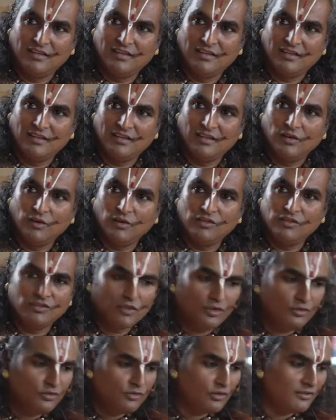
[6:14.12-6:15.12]
You know, it's
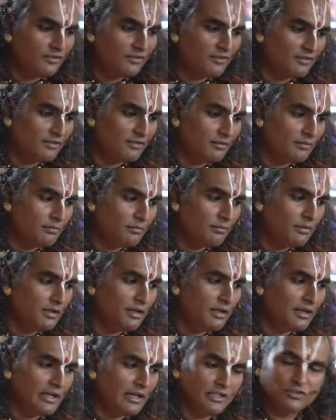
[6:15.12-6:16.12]
not just mere
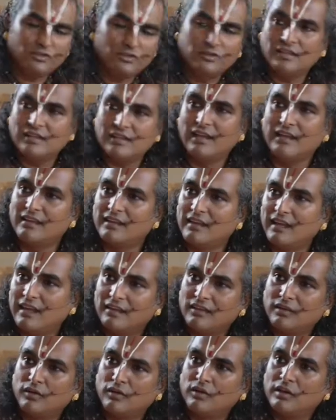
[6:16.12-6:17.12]
assurance like that.
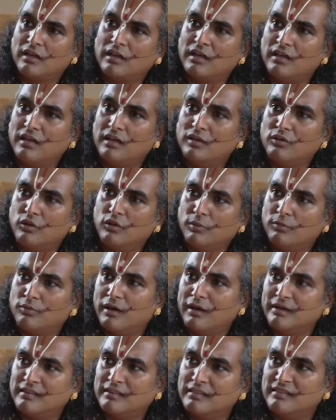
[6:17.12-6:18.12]
Okay, you are
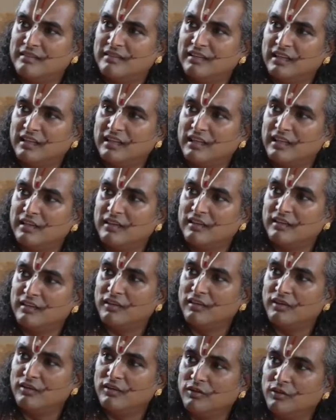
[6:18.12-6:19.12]
practicing it, you
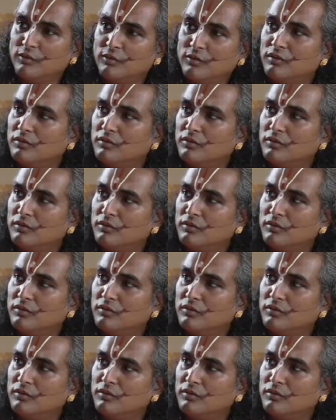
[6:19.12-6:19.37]
know, you will